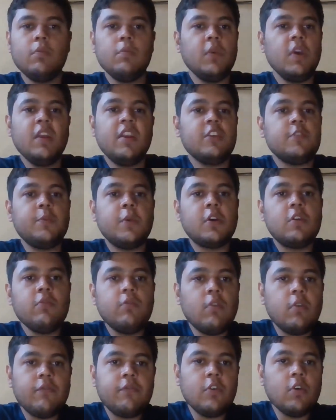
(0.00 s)
irrespective
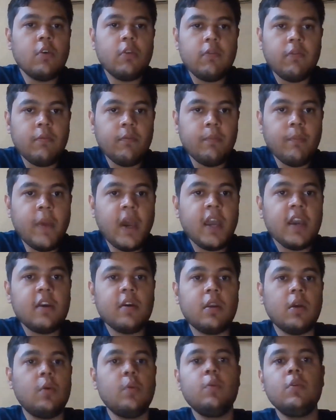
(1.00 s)
of your
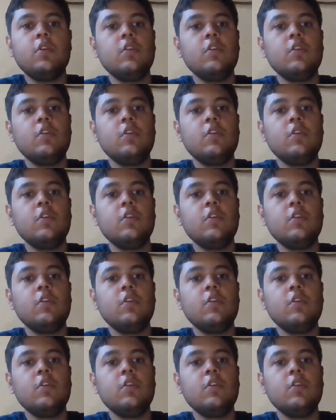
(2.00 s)
background,